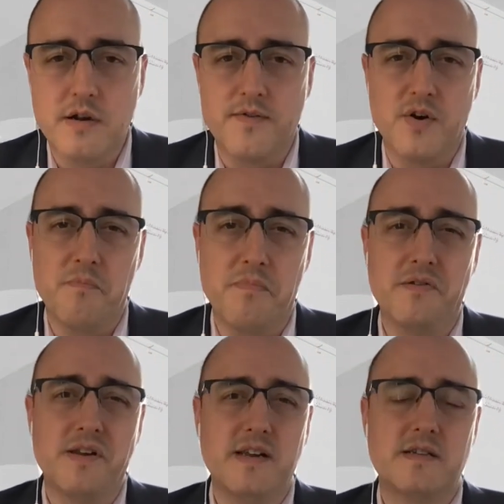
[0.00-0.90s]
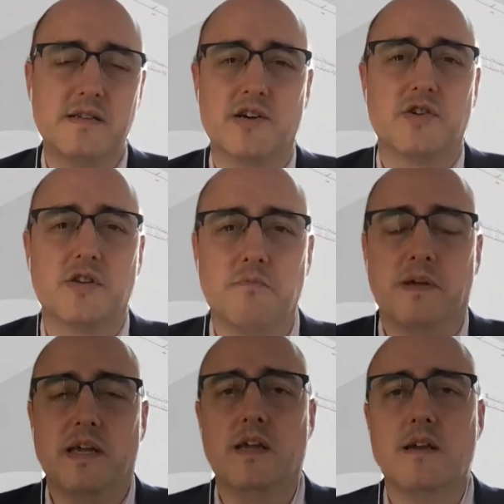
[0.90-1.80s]
of their ability to actually
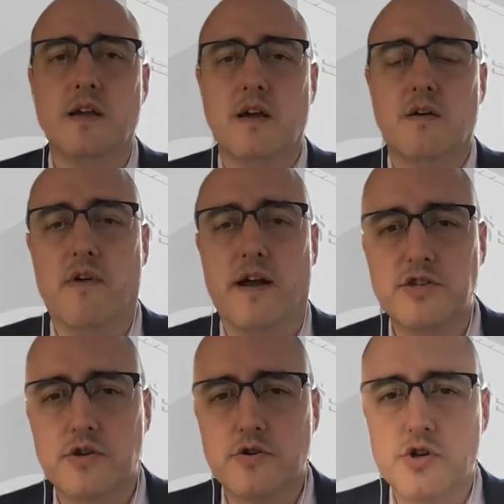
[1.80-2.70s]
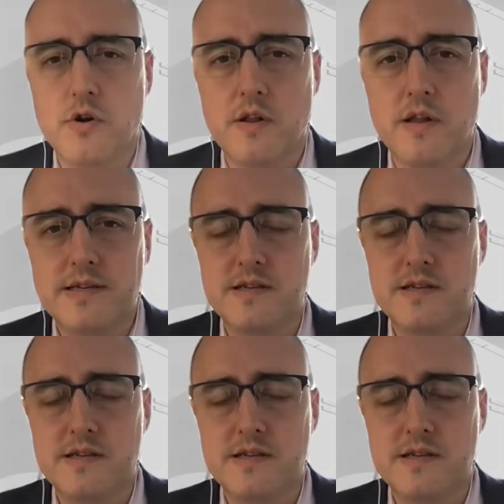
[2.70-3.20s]
be registered journalists,